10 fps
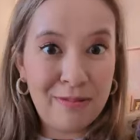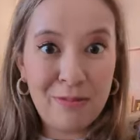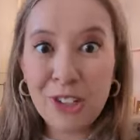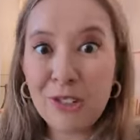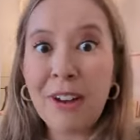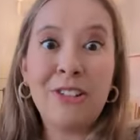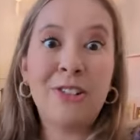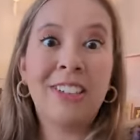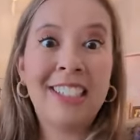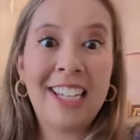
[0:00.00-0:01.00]
which
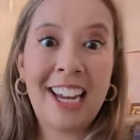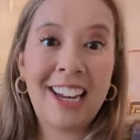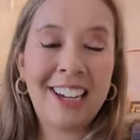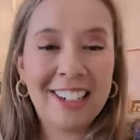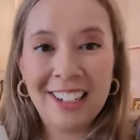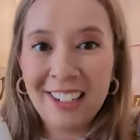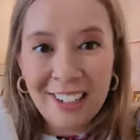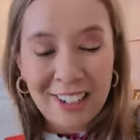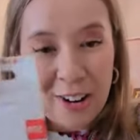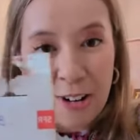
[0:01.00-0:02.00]
metro to take,
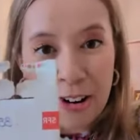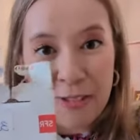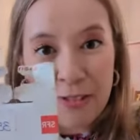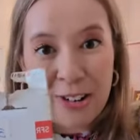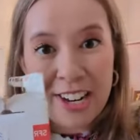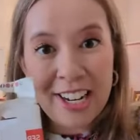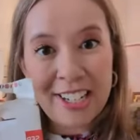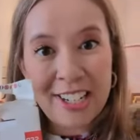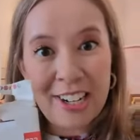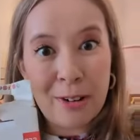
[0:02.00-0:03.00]
or if you need
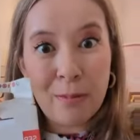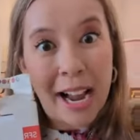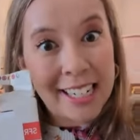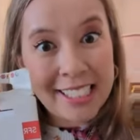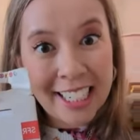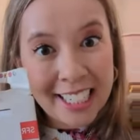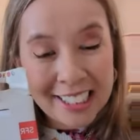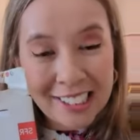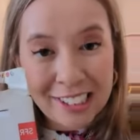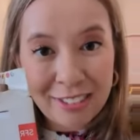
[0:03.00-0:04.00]
to, you know, buy
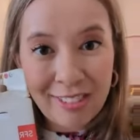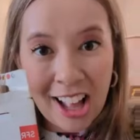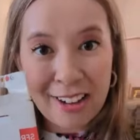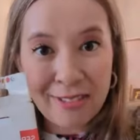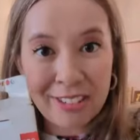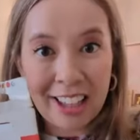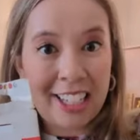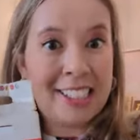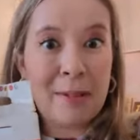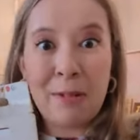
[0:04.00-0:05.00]
tickets on the fly for
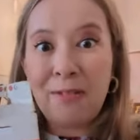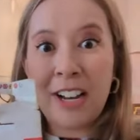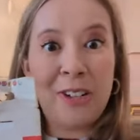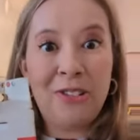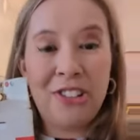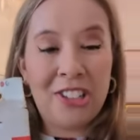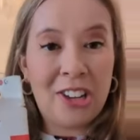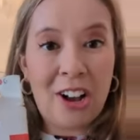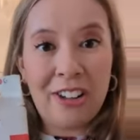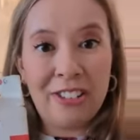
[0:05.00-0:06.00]
like some event you just
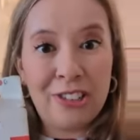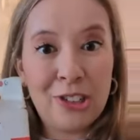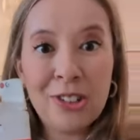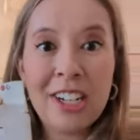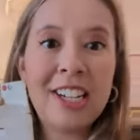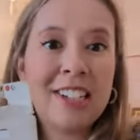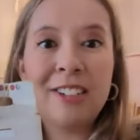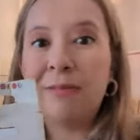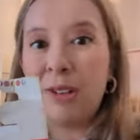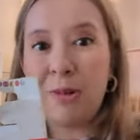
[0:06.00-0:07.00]
saw on the street,
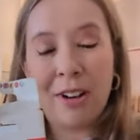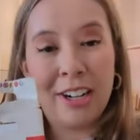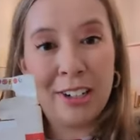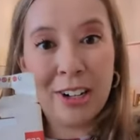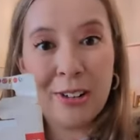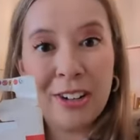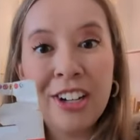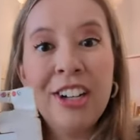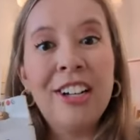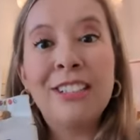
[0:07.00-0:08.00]
you want to go.
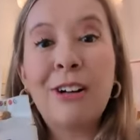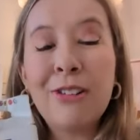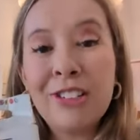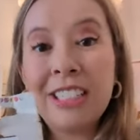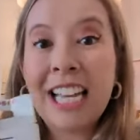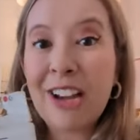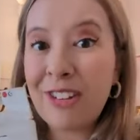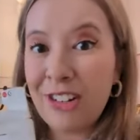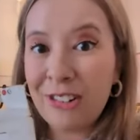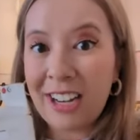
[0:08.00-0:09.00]
It's always good to have
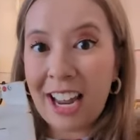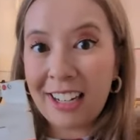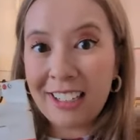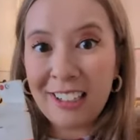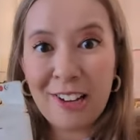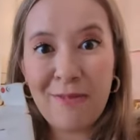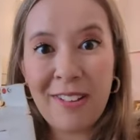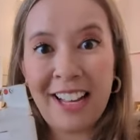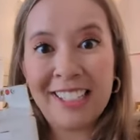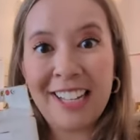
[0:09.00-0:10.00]
internet
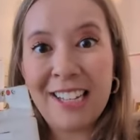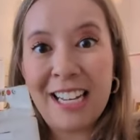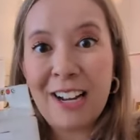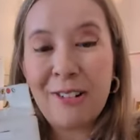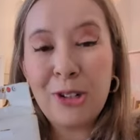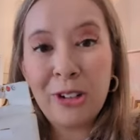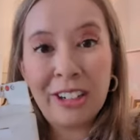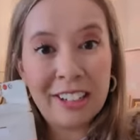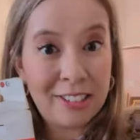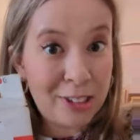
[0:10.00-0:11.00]
because as you know,
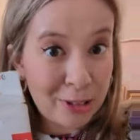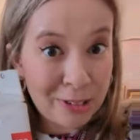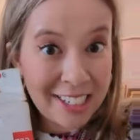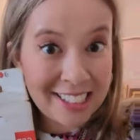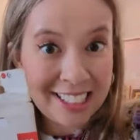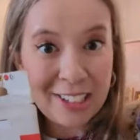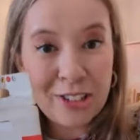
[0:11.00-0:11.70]
tourists